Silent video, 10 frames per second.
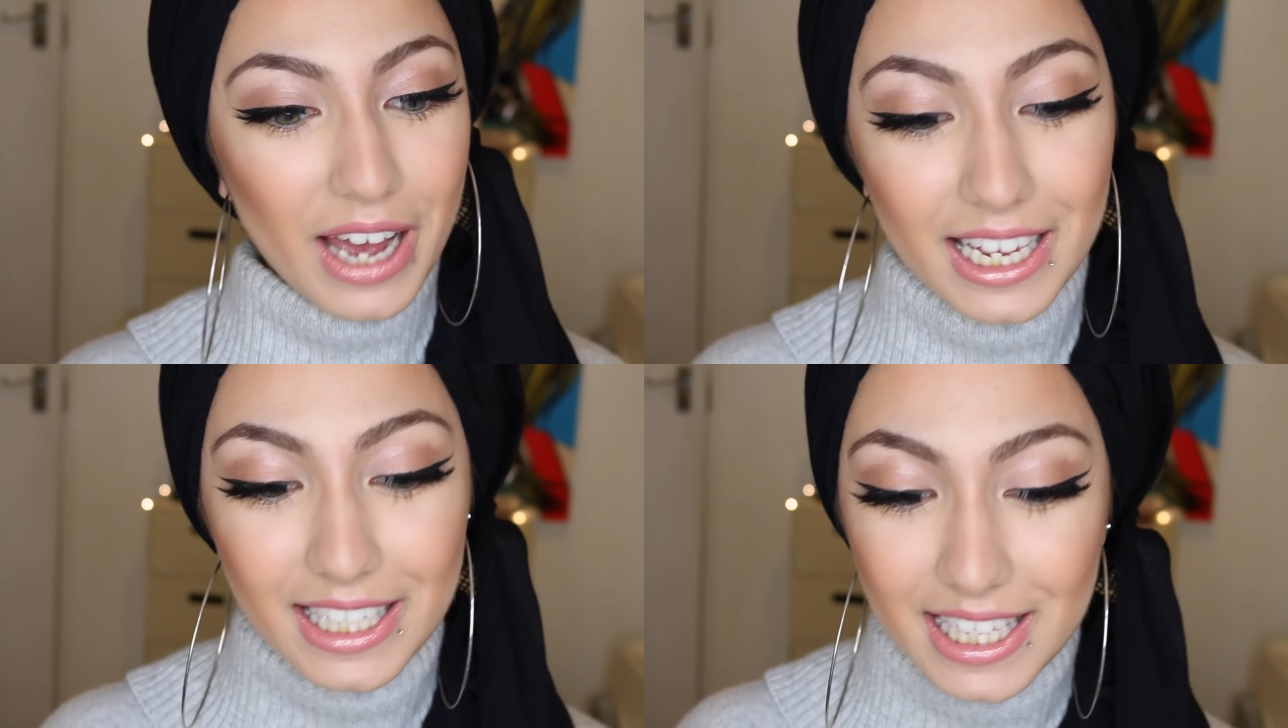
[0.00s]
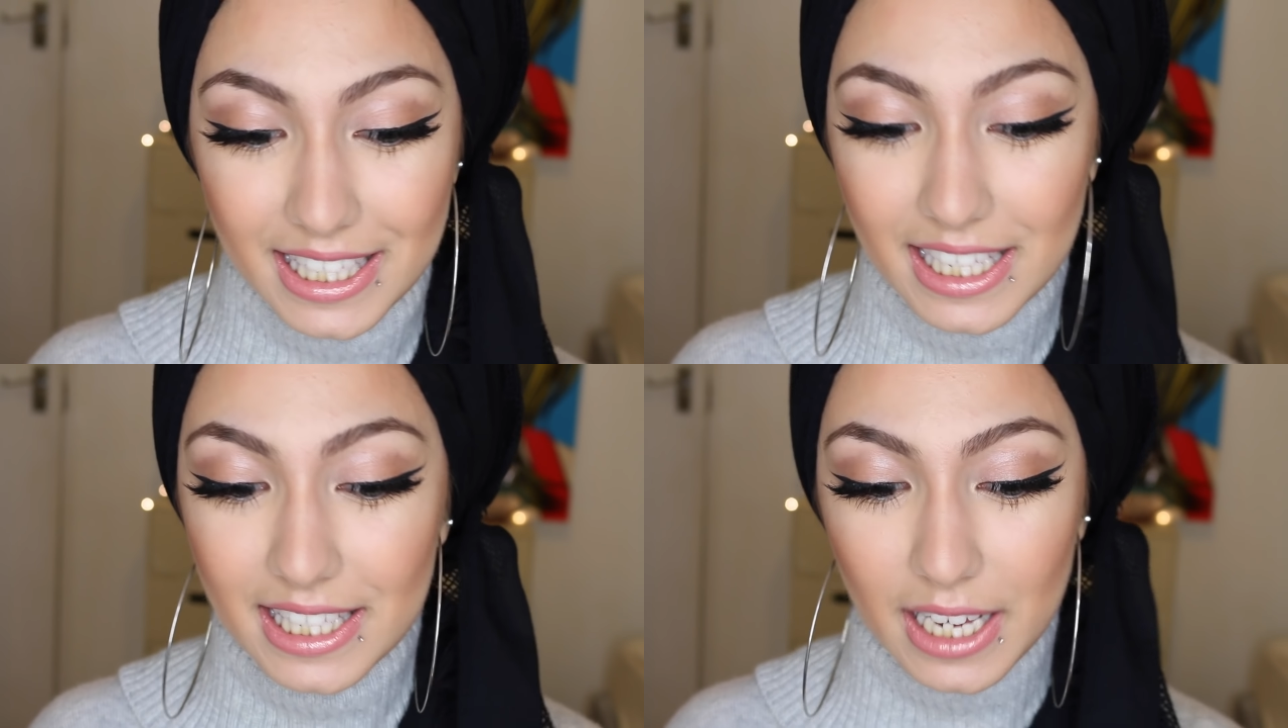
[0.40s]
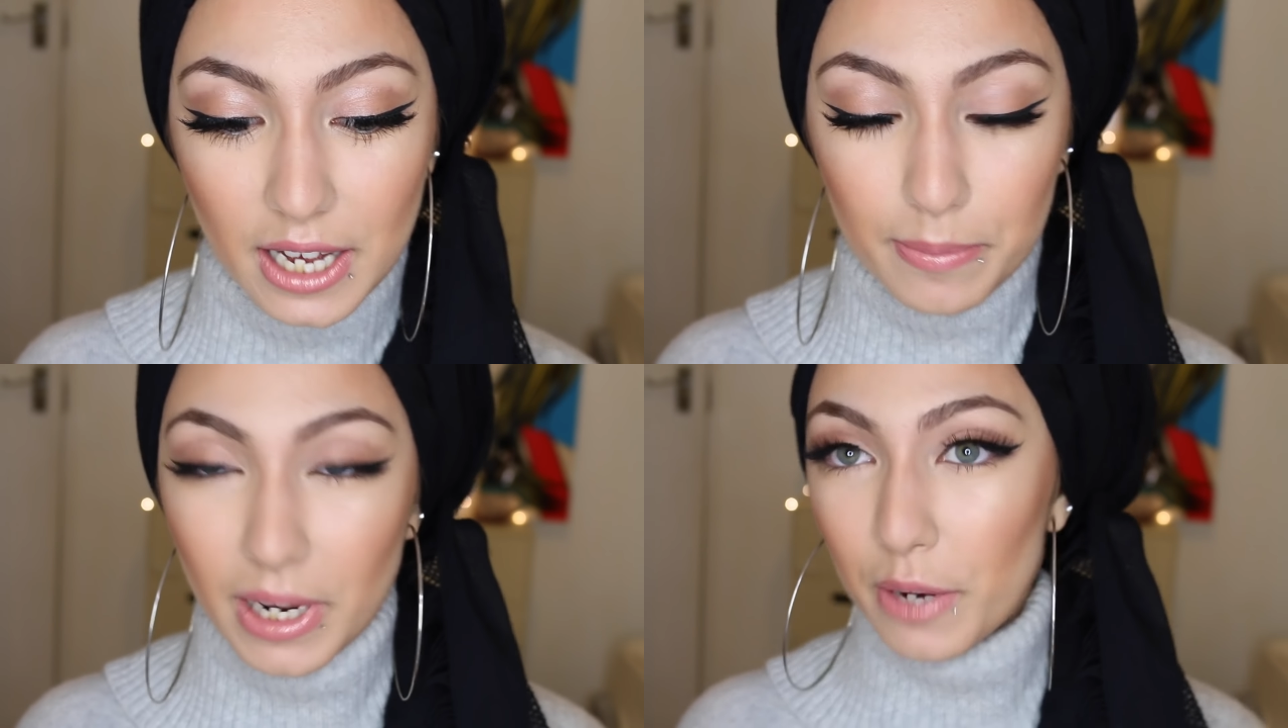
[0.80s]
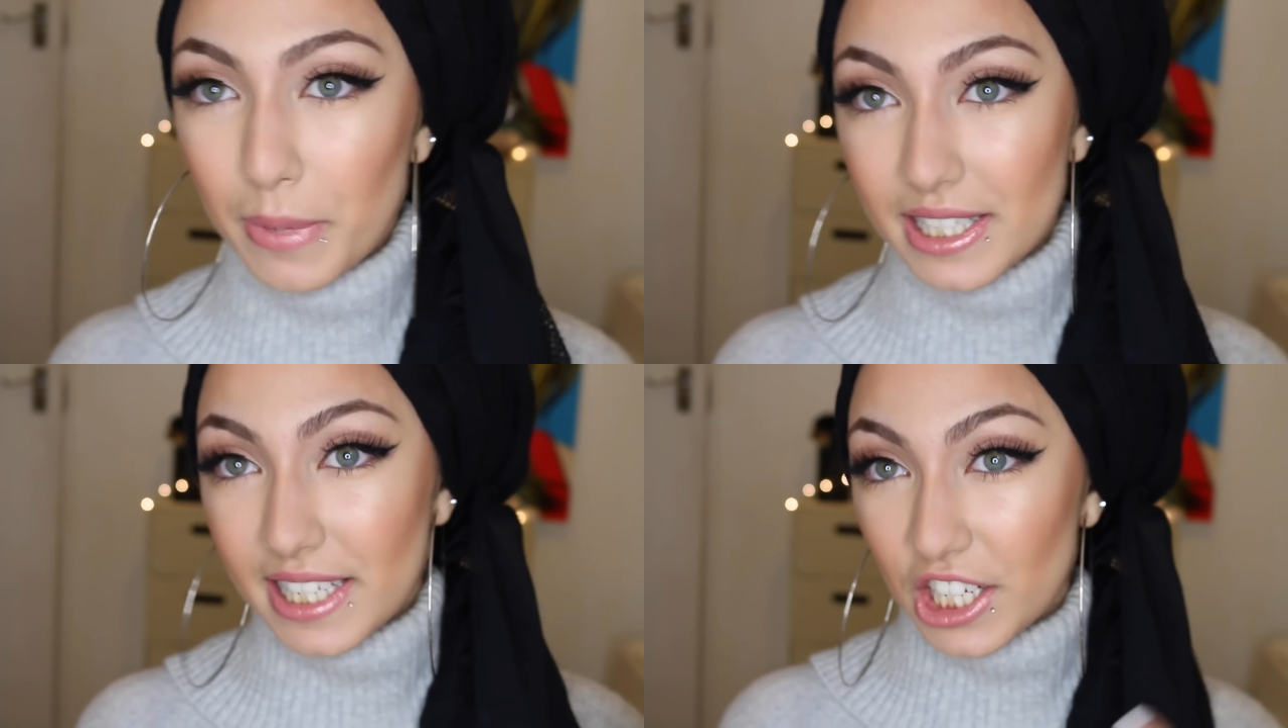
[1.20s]
and this is like
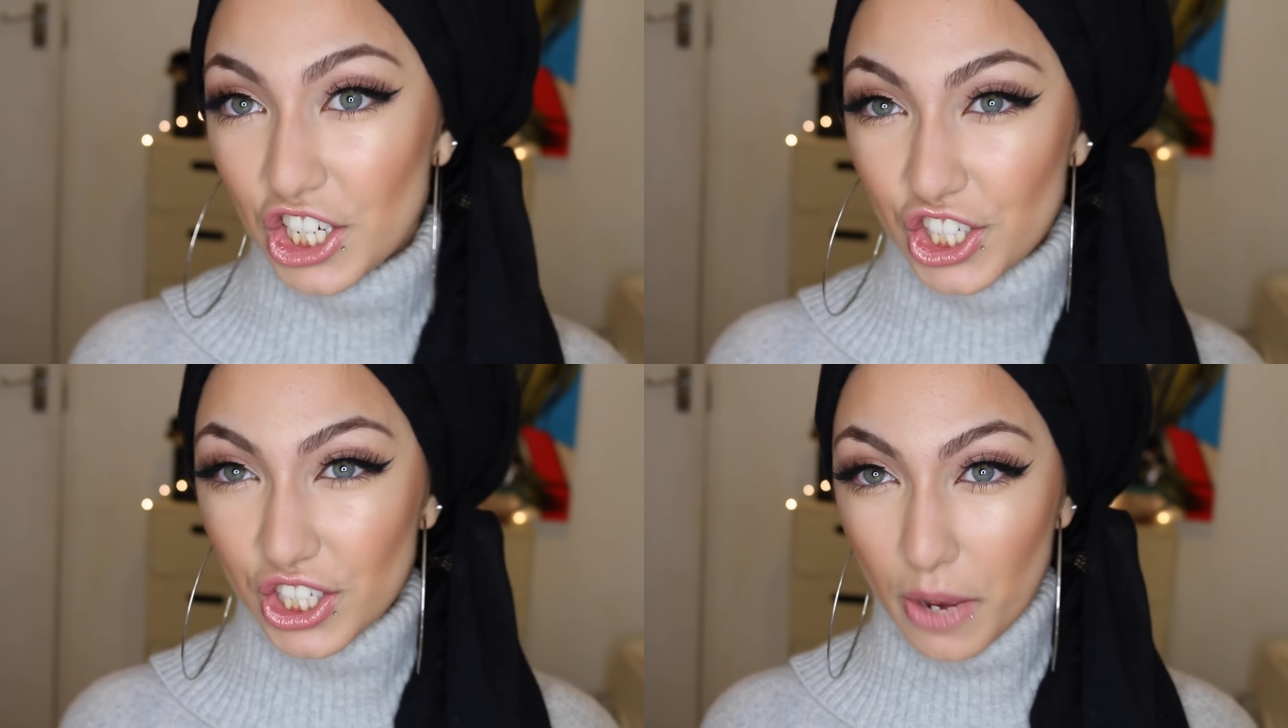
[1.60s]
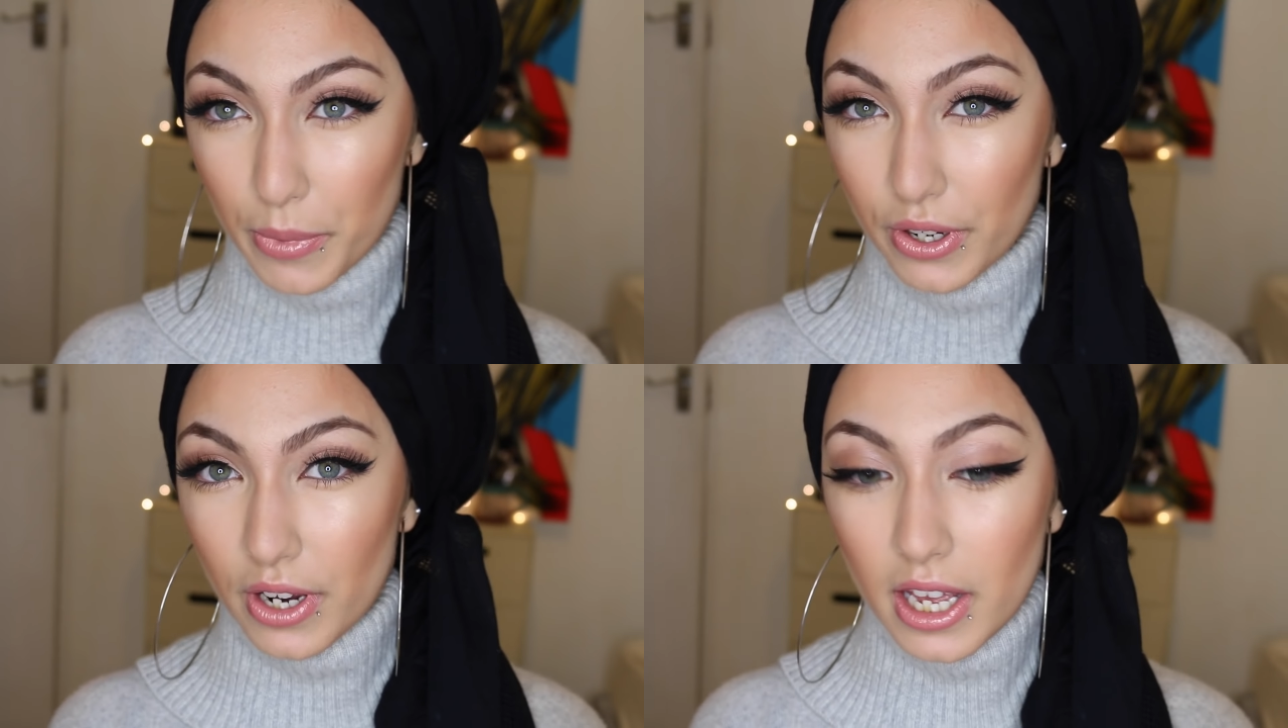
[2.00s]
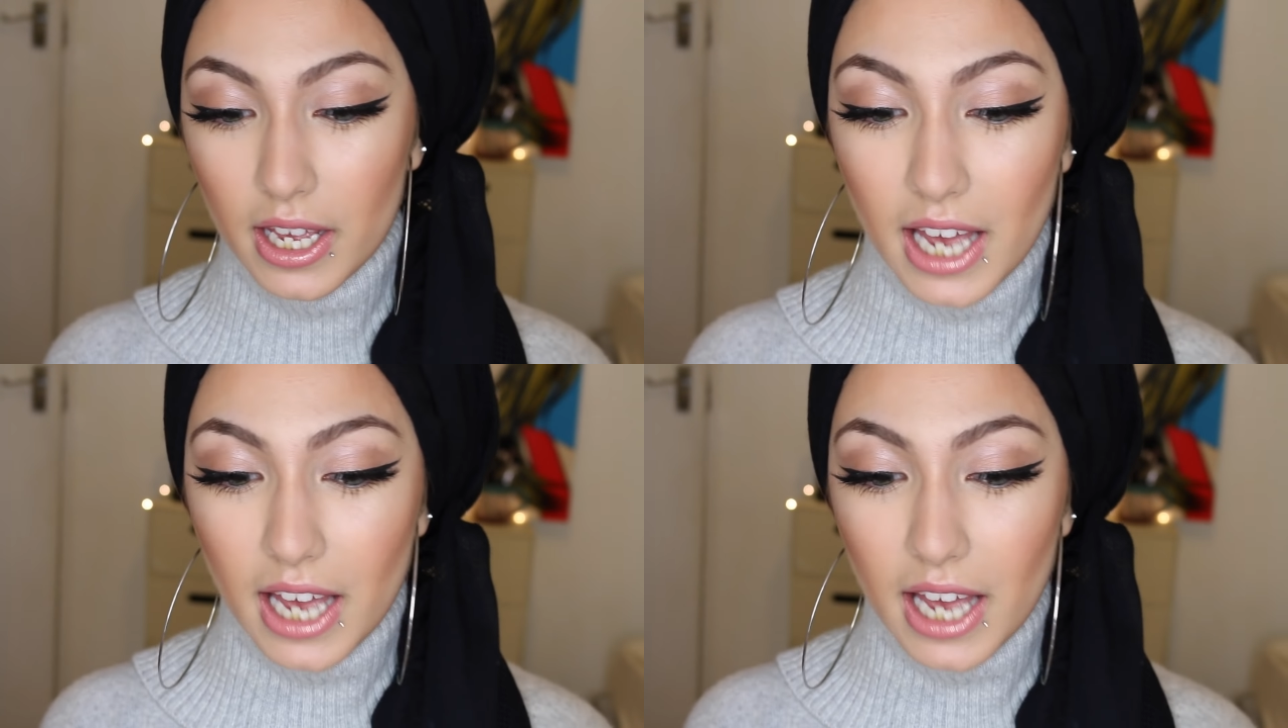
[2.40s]
my signature turban.